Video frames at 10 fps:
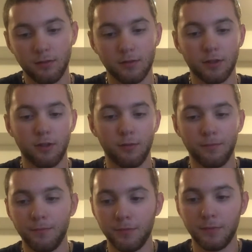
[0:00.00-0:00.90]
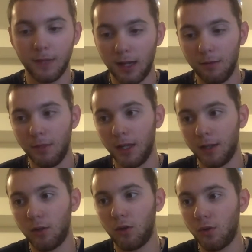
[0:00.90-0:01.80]
So I'm
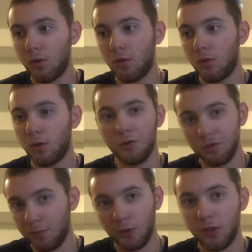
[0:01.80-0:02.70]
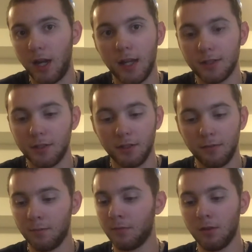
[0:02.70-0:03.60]
like quadruple
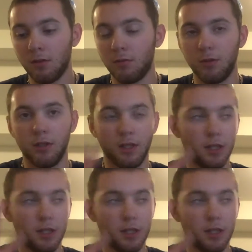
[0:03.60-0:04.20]
tasking between